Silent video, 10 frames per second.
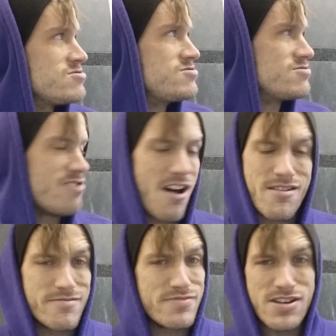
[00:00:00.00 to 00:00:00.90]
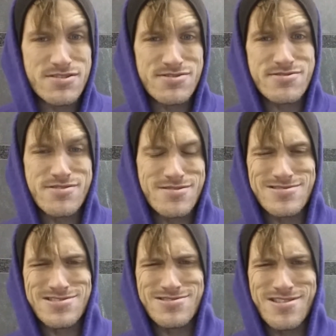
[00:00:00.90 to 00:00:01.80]
lot of it I
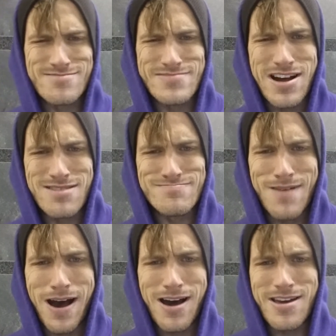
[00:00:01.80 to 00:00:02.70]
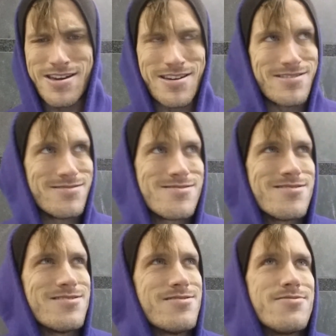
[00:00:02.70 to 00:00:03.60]
just am not buying.
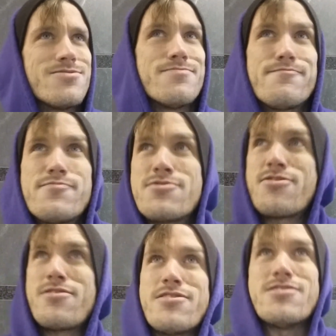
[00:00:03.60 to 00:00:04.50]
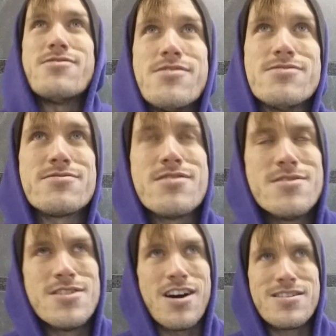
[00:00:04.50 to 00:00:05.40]
See, the thing is
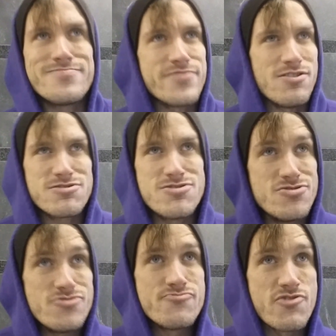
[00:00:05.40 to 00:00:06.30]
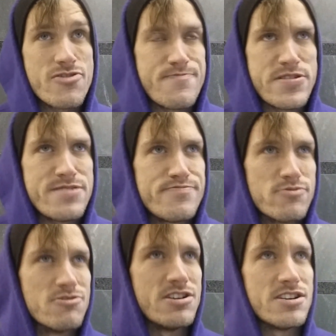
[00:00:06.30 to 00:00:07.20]
I've talked to numerous
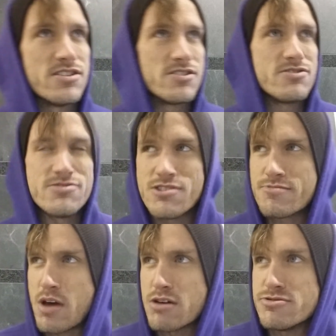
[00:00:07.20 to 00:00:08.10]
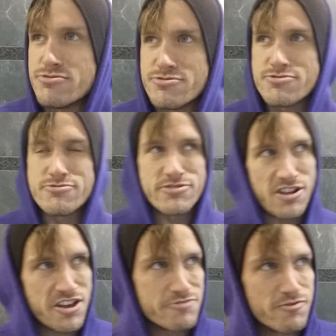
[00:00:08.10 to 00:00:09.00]
people, and I'm out here doing
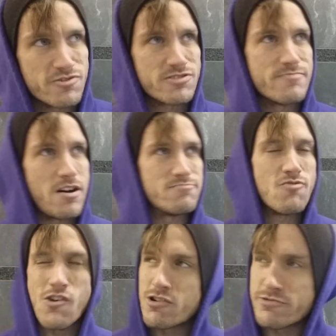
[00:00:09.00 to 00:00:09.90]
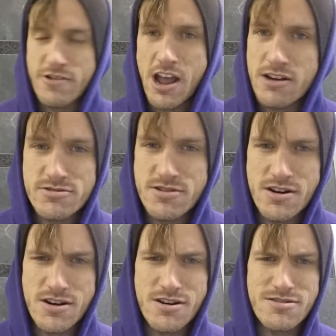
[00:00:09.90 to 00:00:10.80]
legwork. I'm walking around
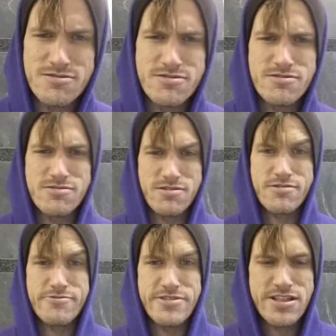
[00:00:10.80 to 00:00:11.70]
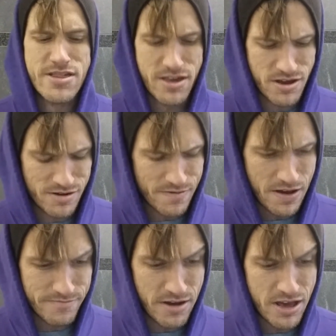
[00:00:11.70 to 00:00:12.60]
on the streets, and
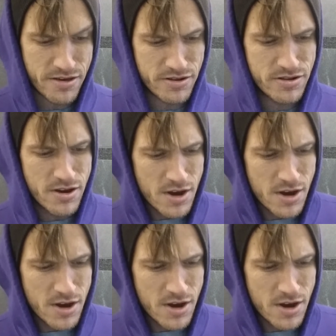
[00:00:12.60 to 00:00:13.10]
I'm asking